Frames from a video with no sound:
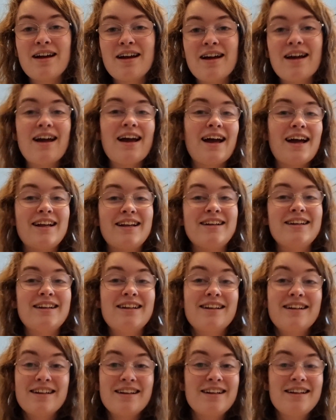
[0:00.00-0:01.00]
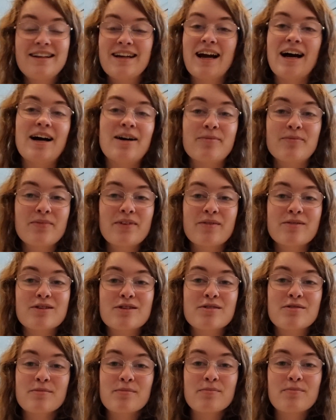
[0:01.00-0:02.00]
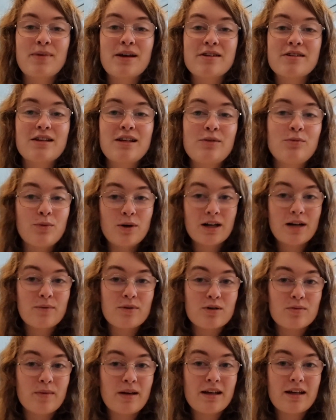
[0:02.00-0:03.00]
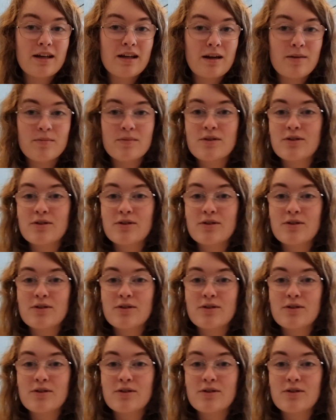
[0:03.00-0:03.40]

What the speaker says: And yeah, that was basically what I was making him.